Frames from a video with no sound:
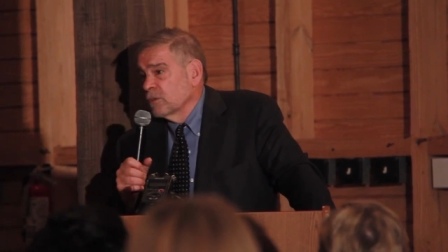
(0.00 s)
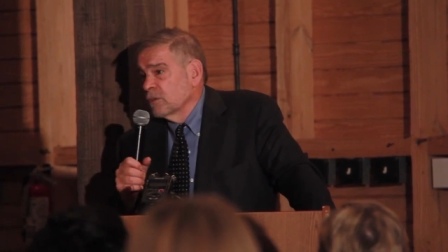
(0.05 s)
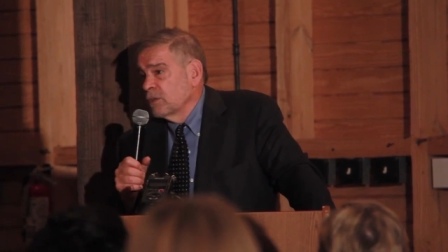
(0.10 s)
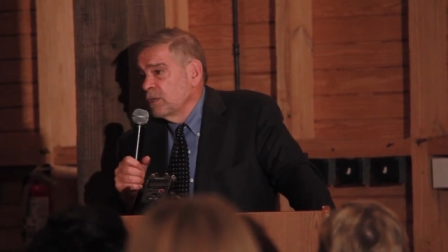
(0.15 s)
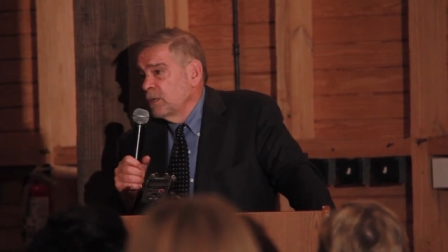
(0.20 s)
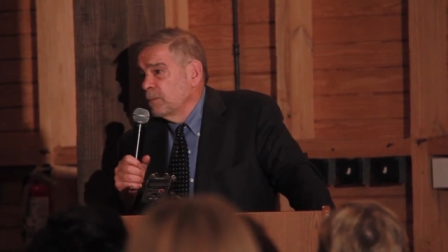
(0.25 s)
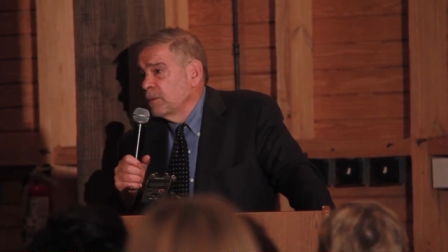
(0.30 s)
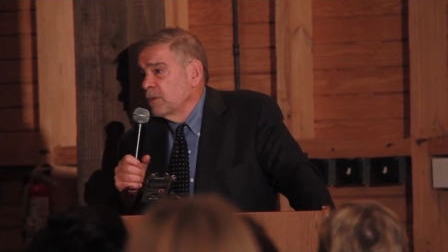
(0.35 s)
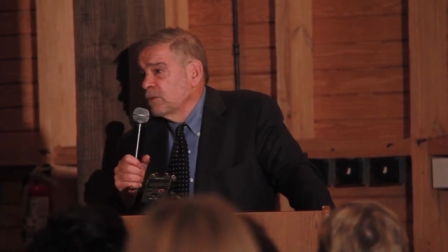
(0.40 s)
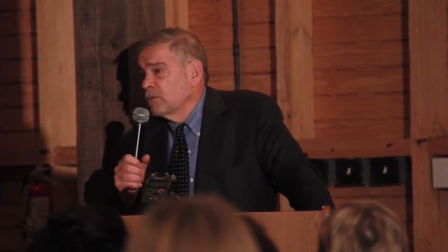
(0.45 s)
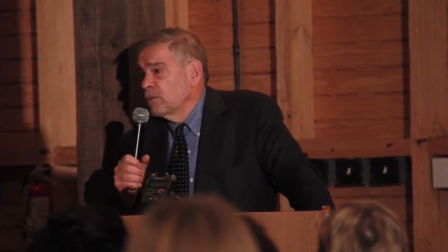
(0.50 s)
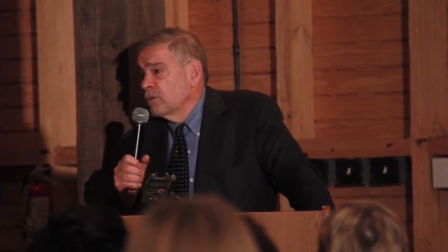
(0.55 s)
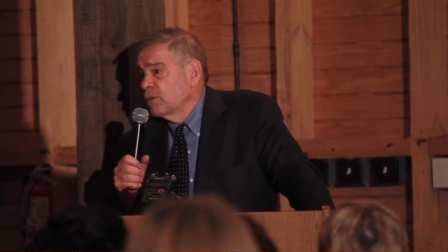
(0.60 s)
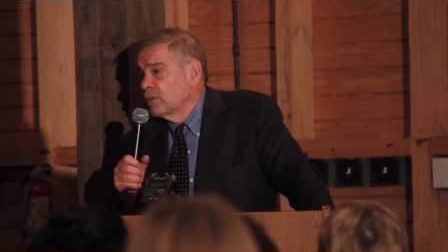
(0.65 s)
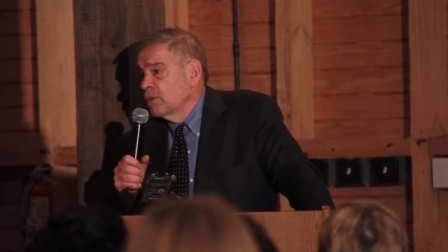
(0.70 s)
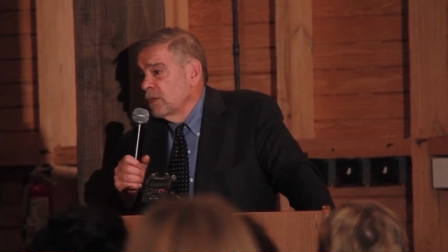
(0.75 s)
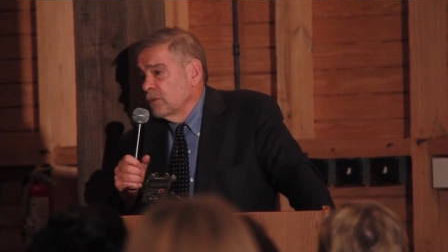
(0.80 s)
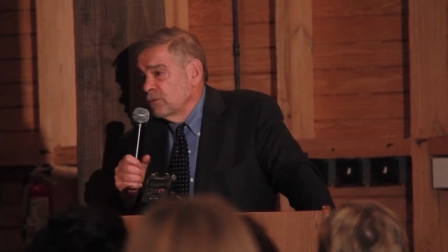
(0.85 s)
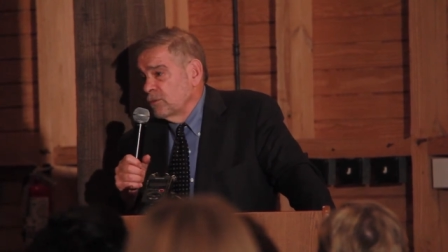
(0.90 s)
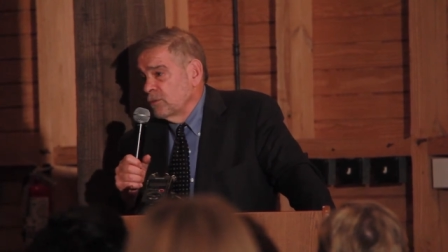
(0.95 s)
come into
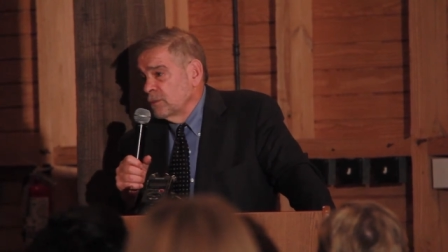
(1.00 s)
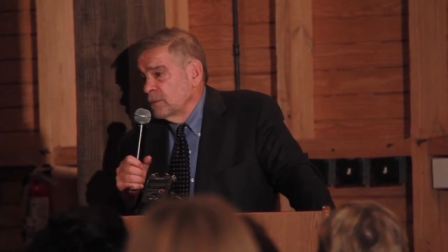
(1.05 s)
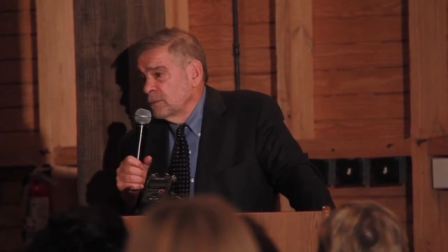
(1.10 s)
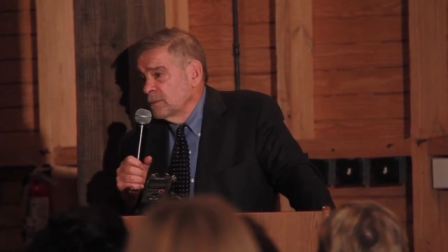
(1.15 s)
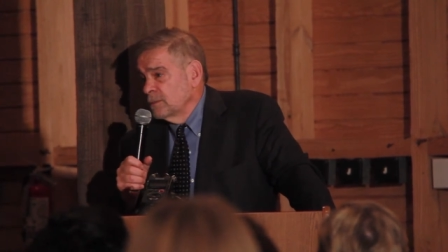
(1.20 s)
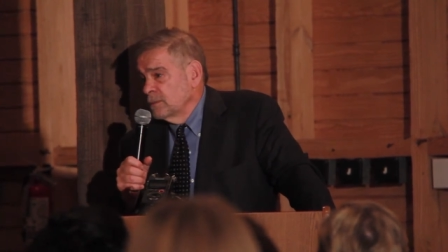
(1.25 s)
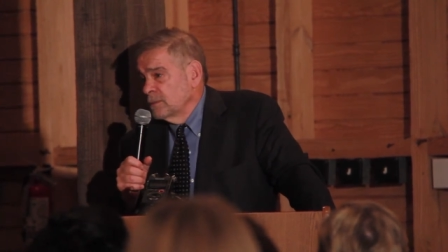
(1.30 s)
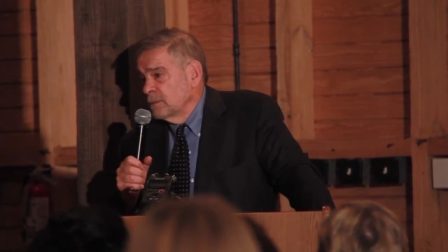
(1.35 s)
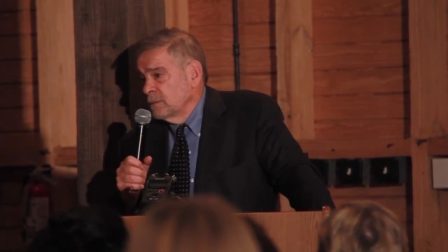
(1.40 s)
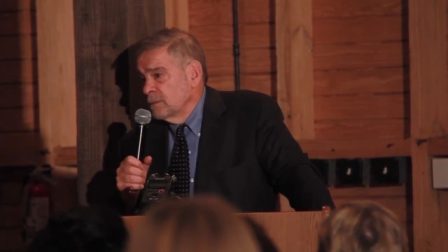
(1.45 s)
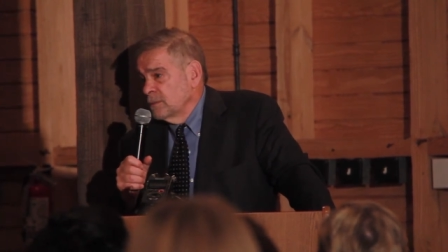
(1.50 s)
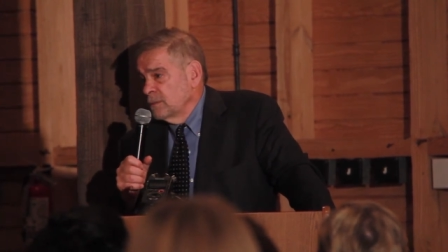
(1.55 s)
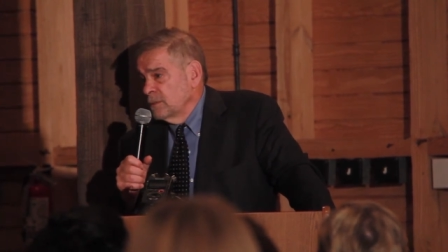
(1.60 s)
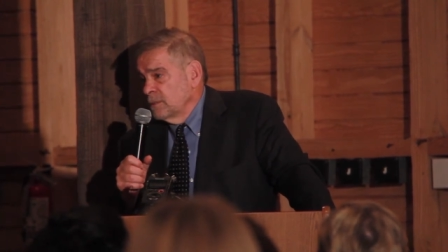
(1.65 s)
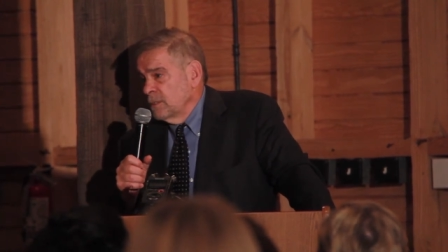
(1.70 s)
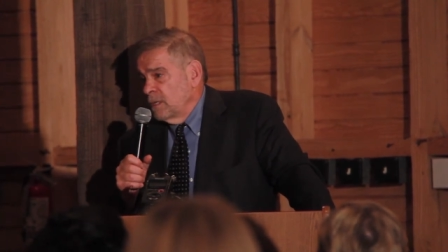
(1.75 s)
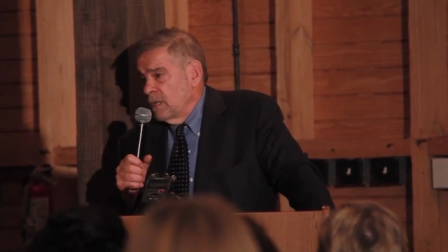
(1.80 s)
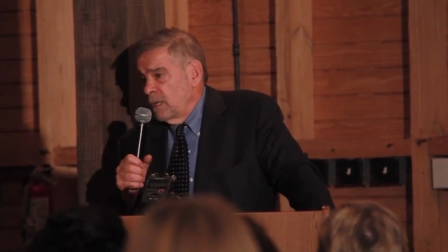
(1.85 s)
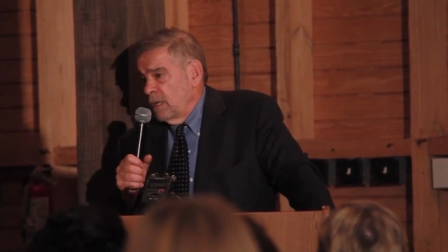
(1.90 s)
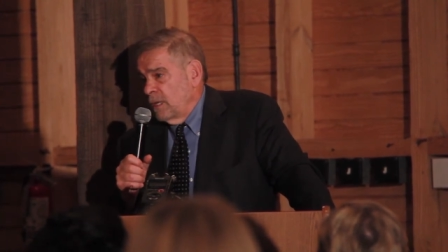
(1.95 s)
the desert,
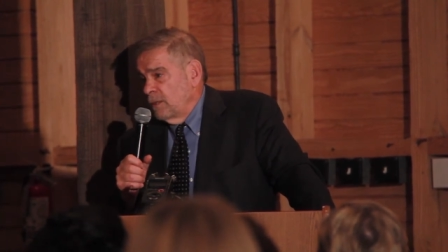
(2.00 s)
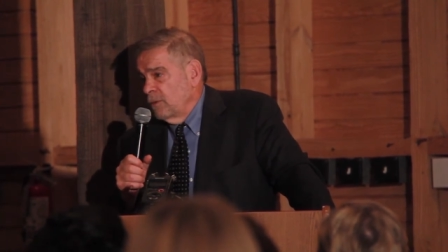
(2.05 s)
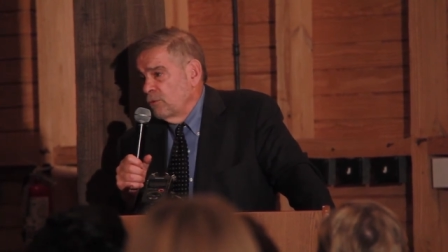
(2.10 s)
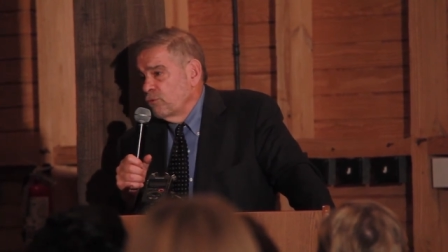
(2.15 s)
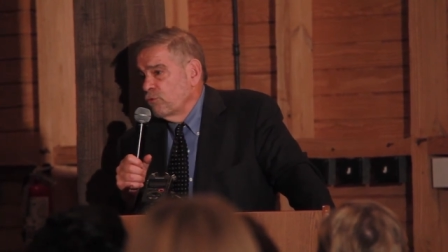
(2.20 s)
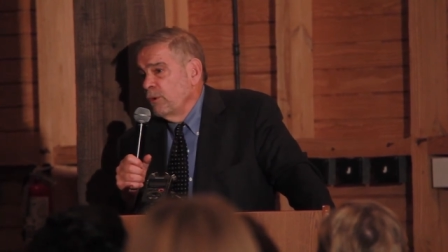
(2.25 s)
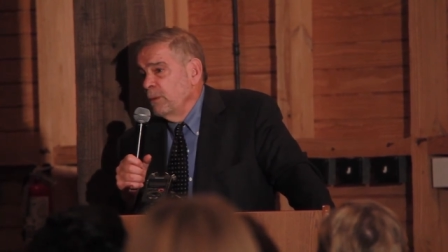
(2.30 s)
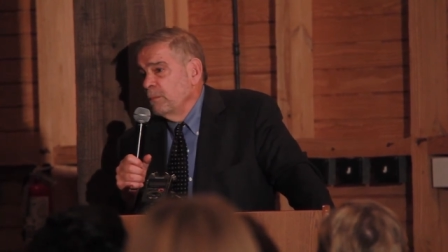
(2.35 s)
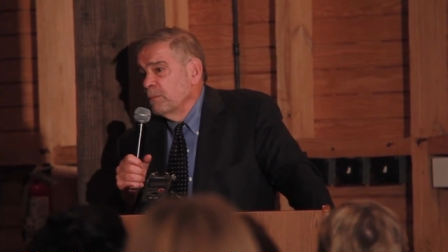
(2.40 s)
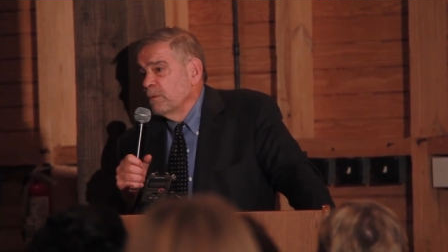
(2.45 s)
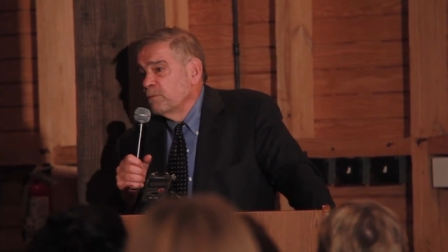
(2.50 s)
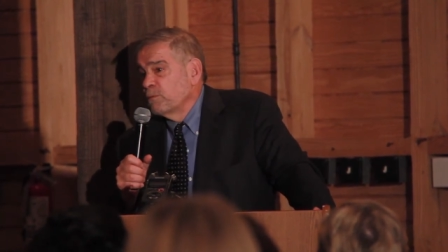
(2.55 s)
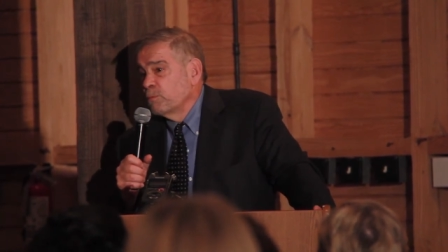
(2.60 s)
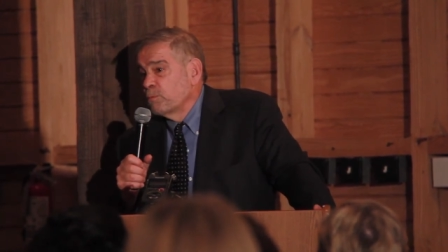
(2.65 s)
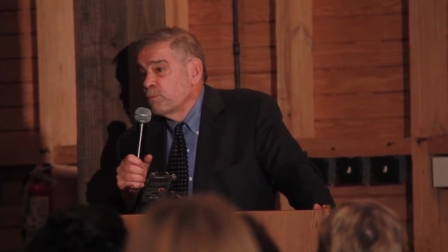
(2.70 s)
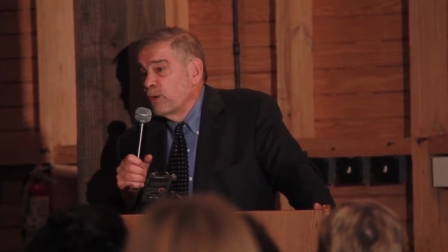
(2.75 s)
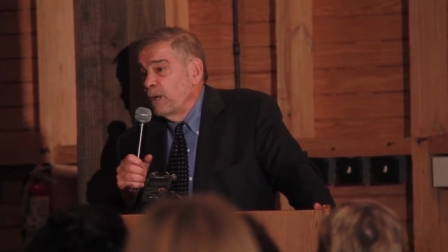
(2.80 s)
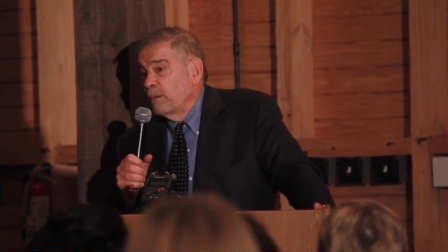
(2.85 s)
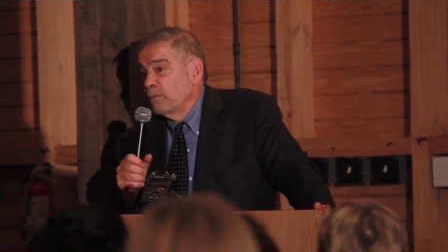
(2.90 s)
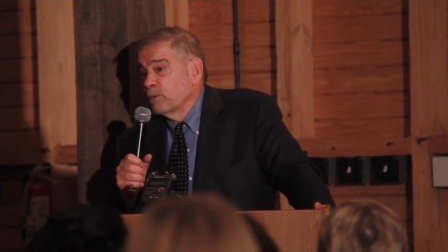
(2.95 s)
and the dream of a
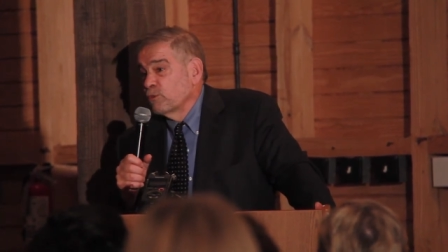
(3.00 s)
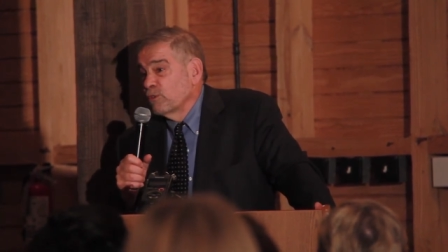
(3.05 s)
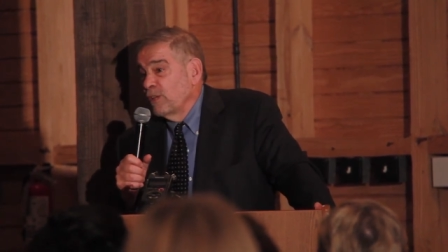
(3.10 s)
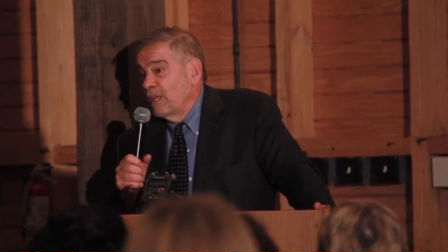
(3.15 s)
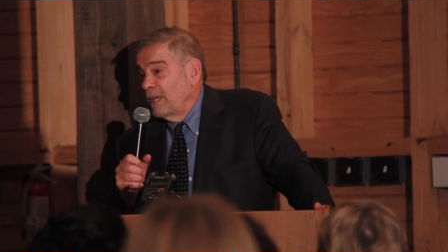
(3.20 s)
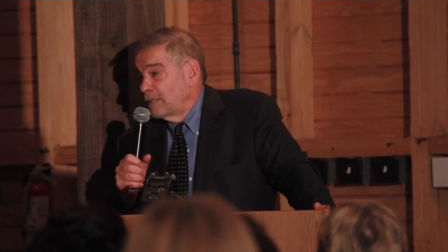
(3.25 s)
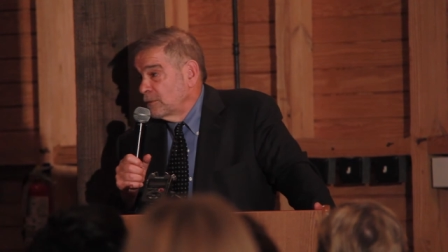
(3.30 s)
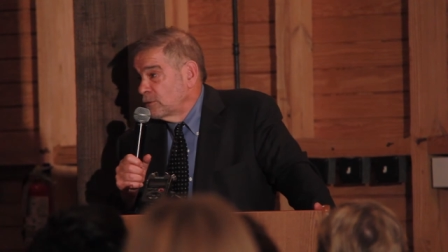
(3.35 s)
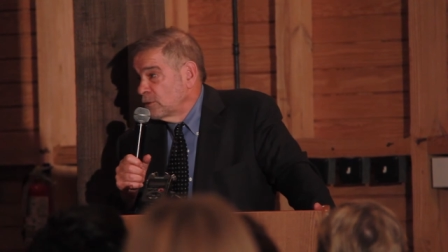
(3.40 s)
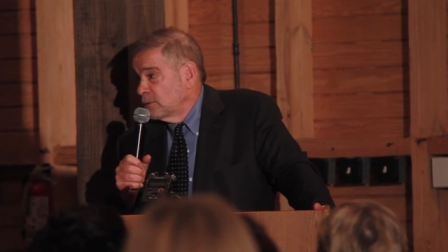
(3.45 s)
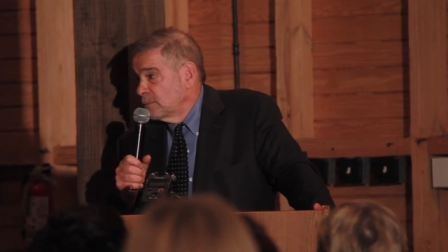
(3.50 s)
promised land.